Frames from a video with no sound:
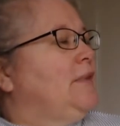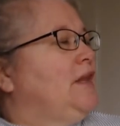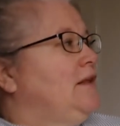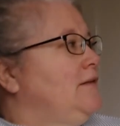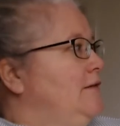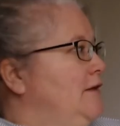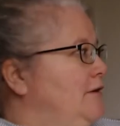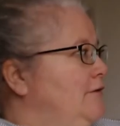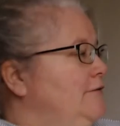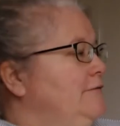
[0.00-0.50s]

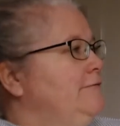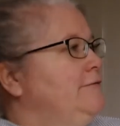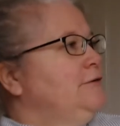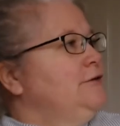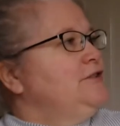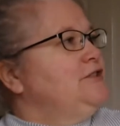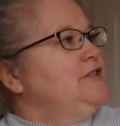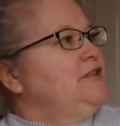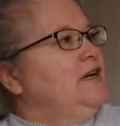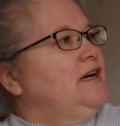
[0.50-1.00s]

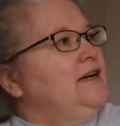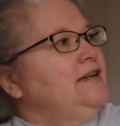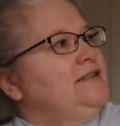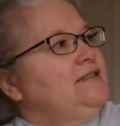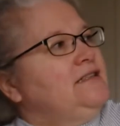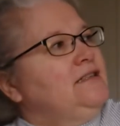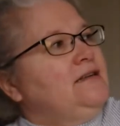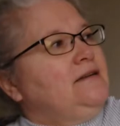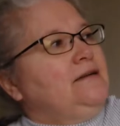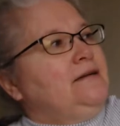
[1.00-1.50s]
version, I
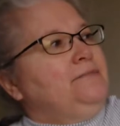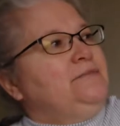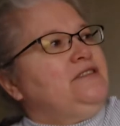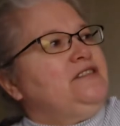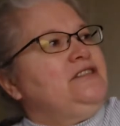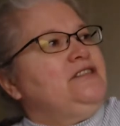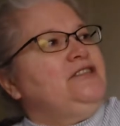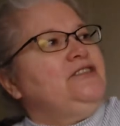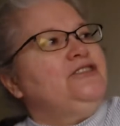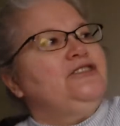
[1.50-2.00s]
top
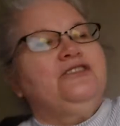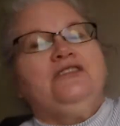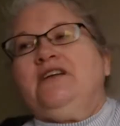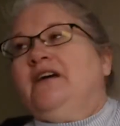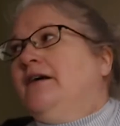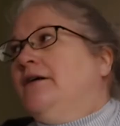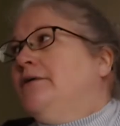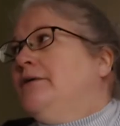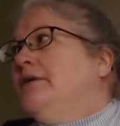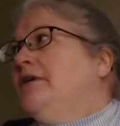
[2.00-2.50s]
stitched
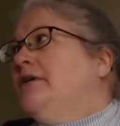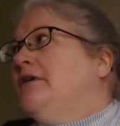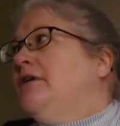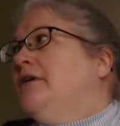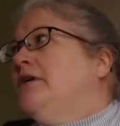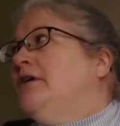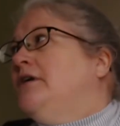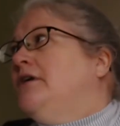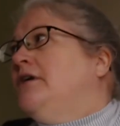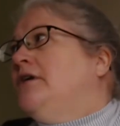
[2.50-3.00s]
down
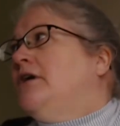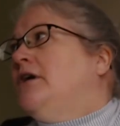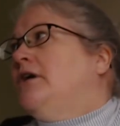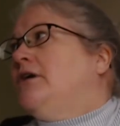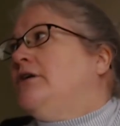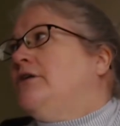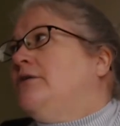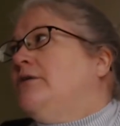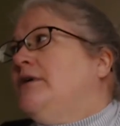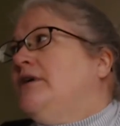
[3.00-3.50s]

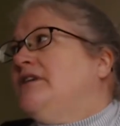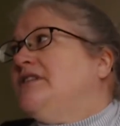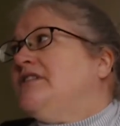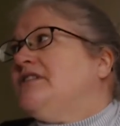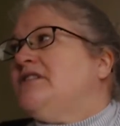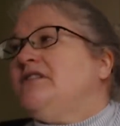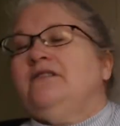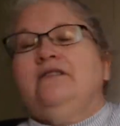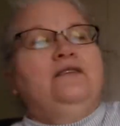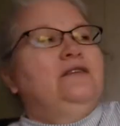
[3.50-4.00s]
across
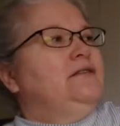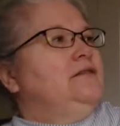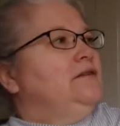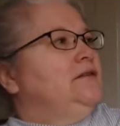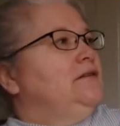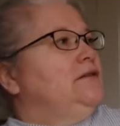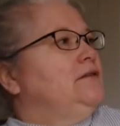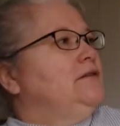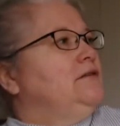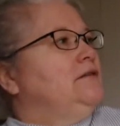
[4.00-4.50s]

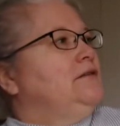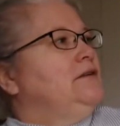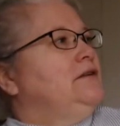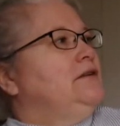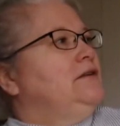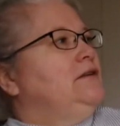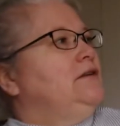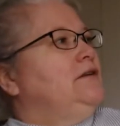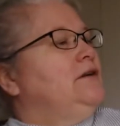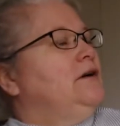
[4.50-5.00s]
the
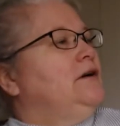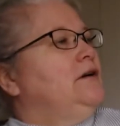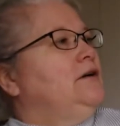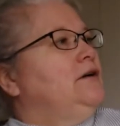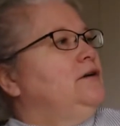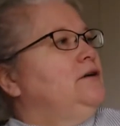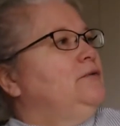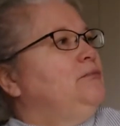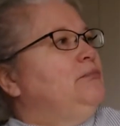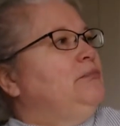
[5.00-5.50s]

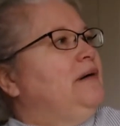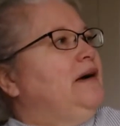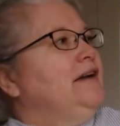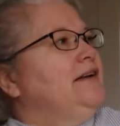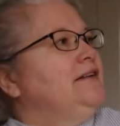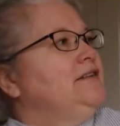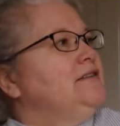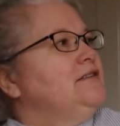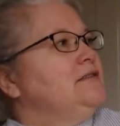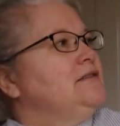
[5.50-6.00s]

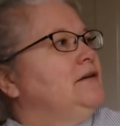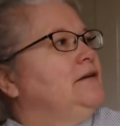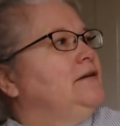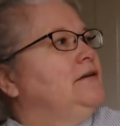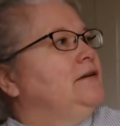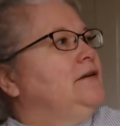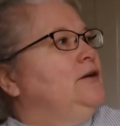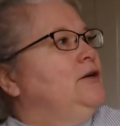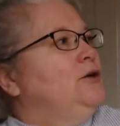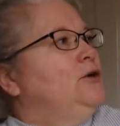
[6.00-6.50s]
bodice
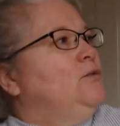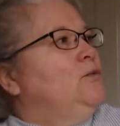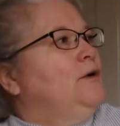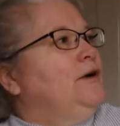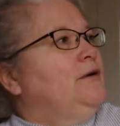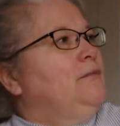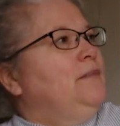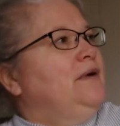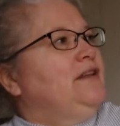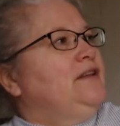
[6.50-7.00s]
where
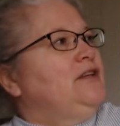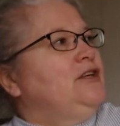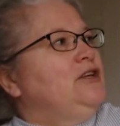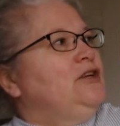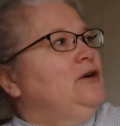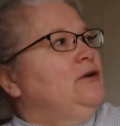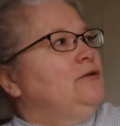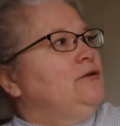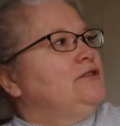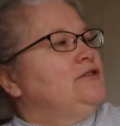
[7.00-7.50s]
it meant the
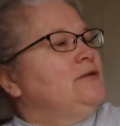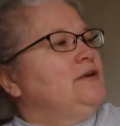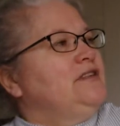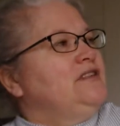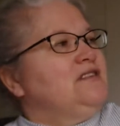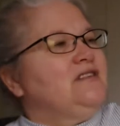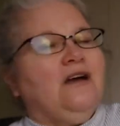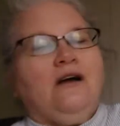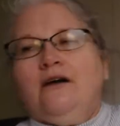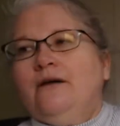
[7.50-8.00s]
yoke, so I
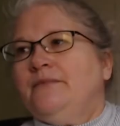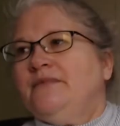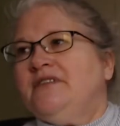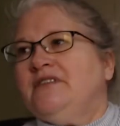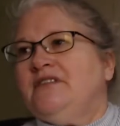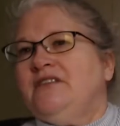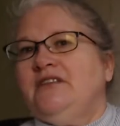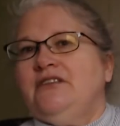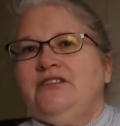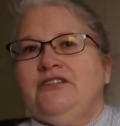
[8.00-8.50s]
top
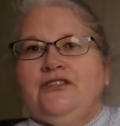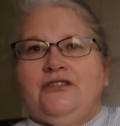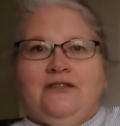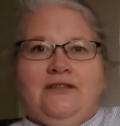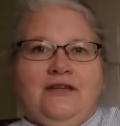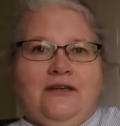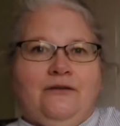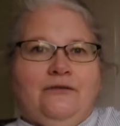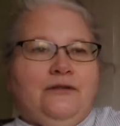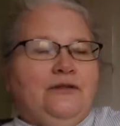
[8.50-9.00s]
stitched
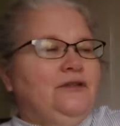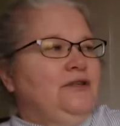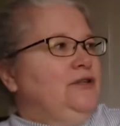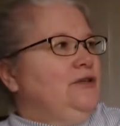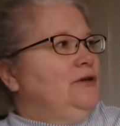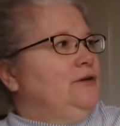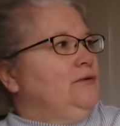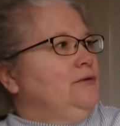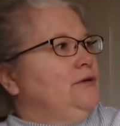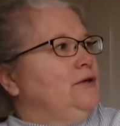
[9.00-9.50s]
down the
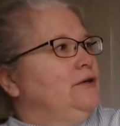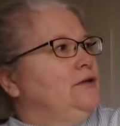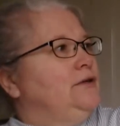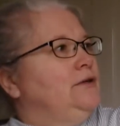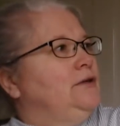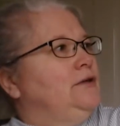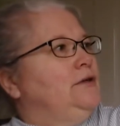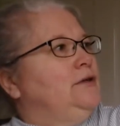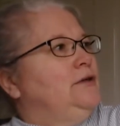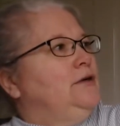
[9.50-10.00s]
yoke
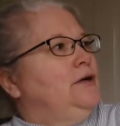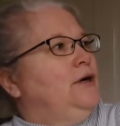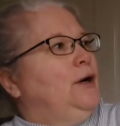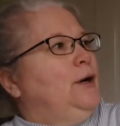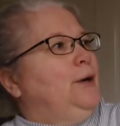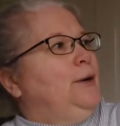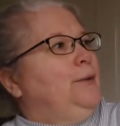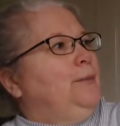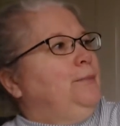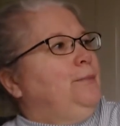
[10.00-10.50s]

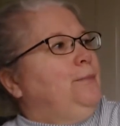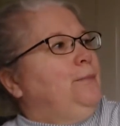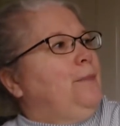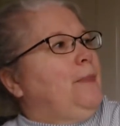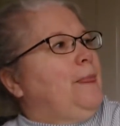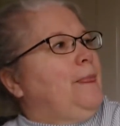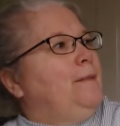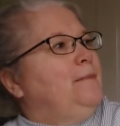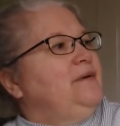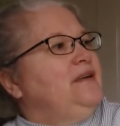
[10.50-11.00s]

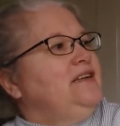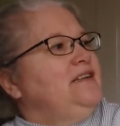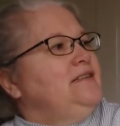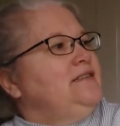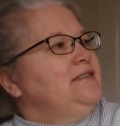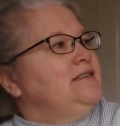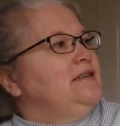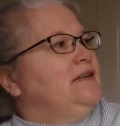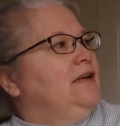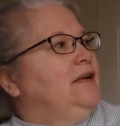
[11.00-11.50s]

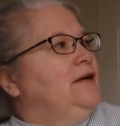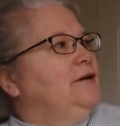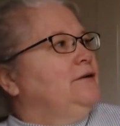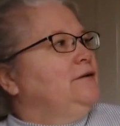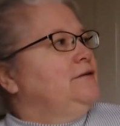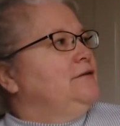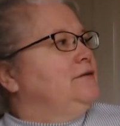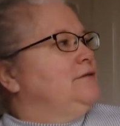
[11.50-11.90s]
piece here